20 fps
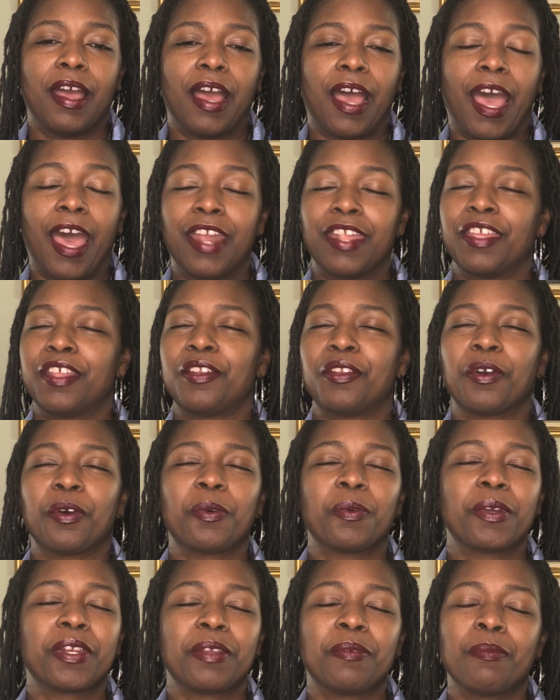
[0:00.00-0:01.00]
I didn't know
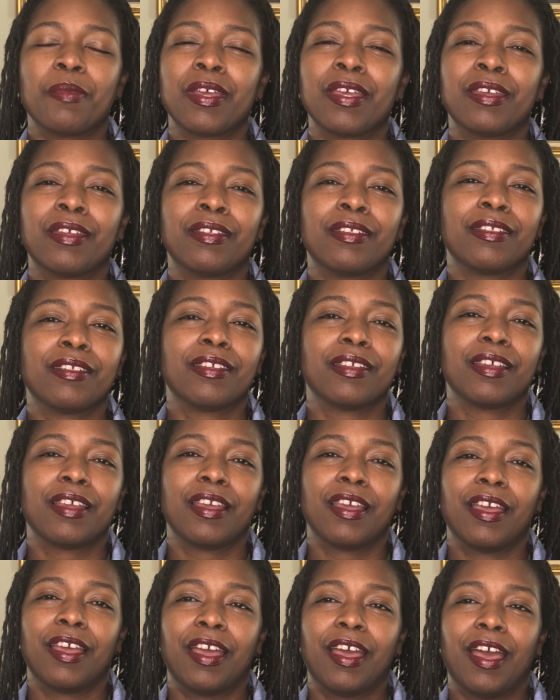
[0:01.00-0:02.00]
what he meant.
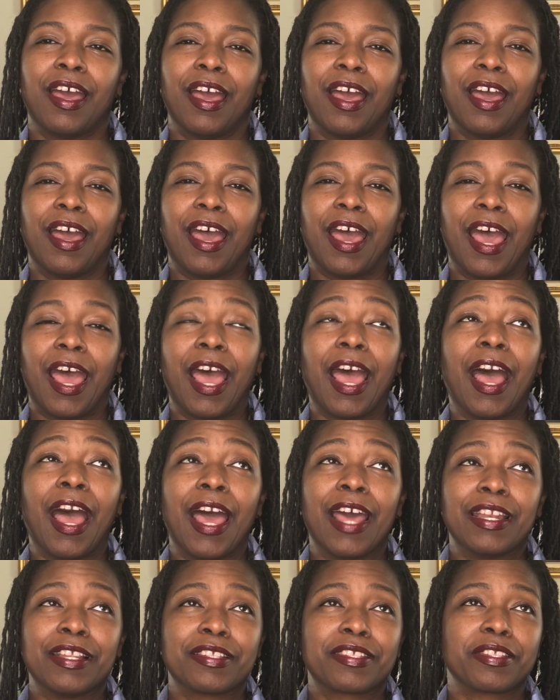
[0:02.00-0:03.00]

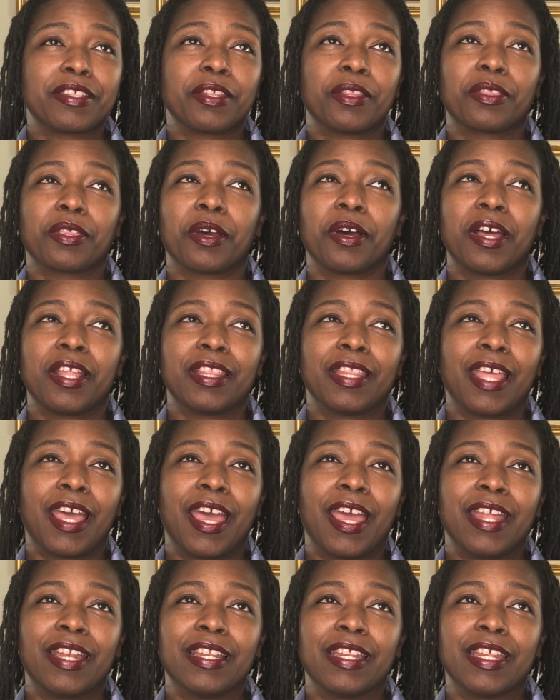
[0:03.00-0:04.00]
I honestly thought
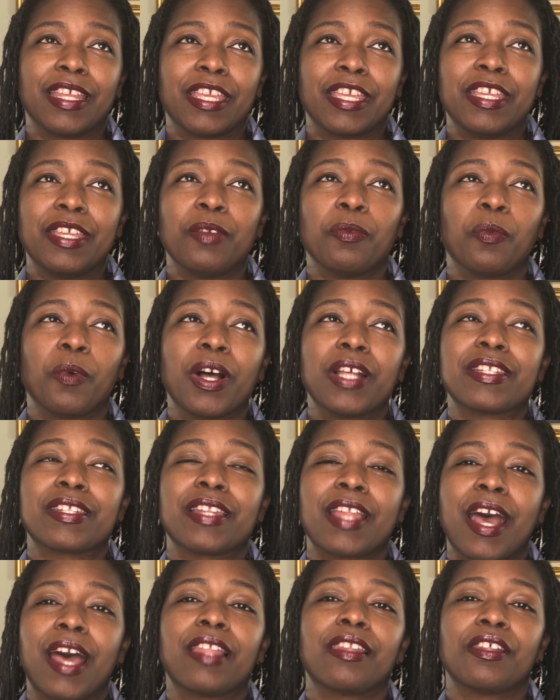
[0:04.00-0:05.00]
that he was
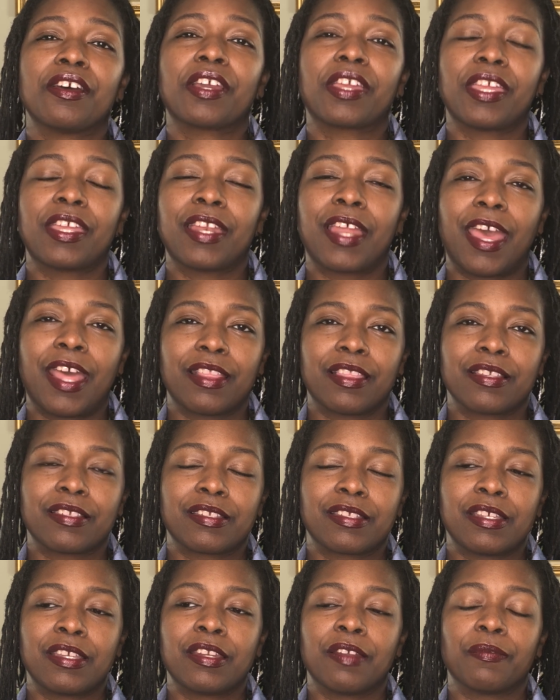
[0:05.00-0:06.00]
not looking at the
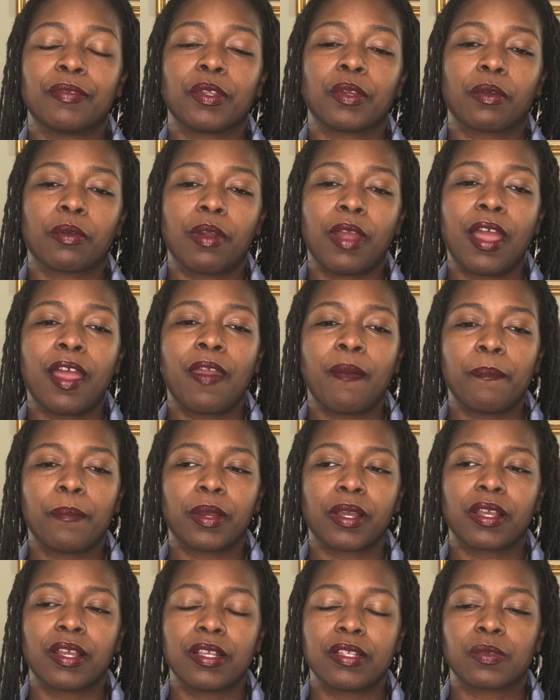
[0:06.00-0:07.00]
scene of the crime,
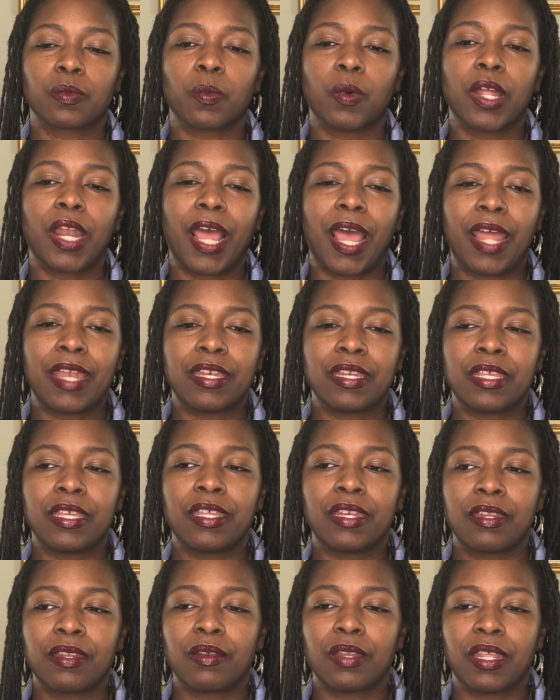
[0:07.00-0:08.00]
because what I
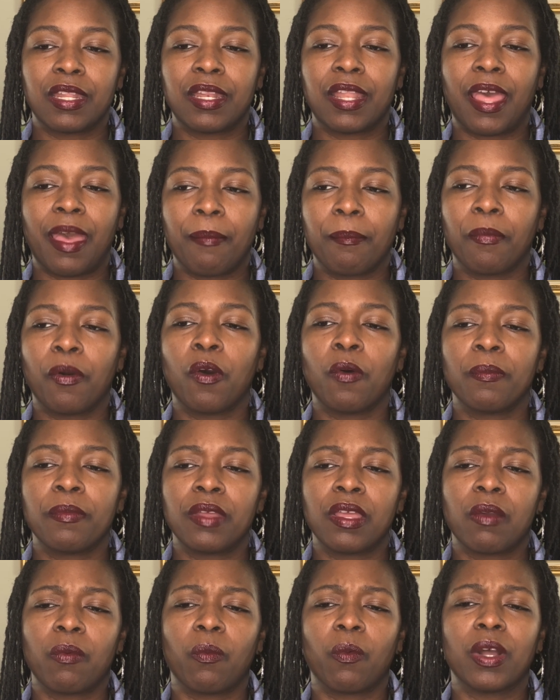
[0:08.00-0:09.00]
needed in that
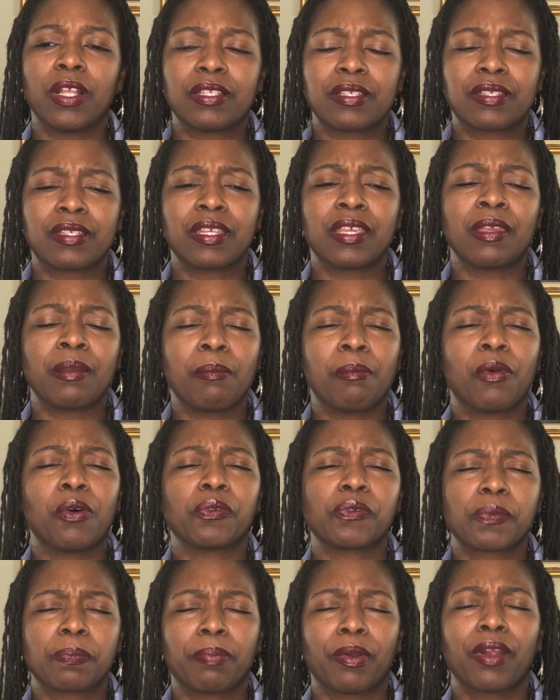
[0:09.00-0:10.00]
moment, what seemed
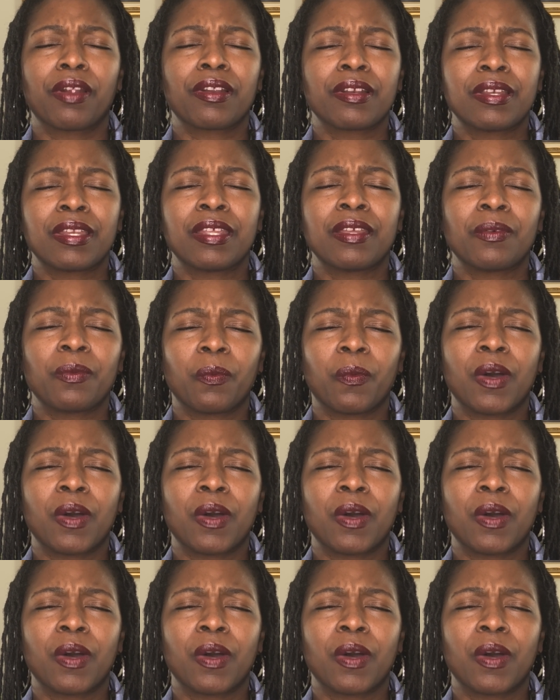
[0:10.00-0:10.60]
most pertinent,